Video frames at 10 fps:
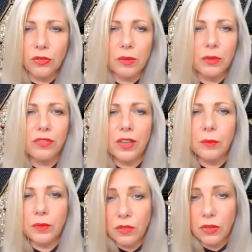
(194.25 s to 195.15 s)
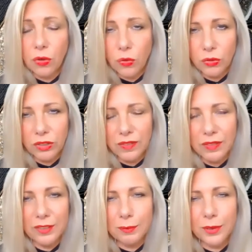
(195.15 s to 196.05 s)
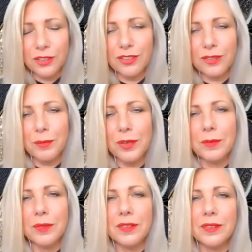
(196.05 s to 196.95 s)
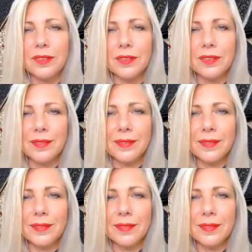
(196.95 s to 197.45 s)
that we felt with the Lord in these precious moments.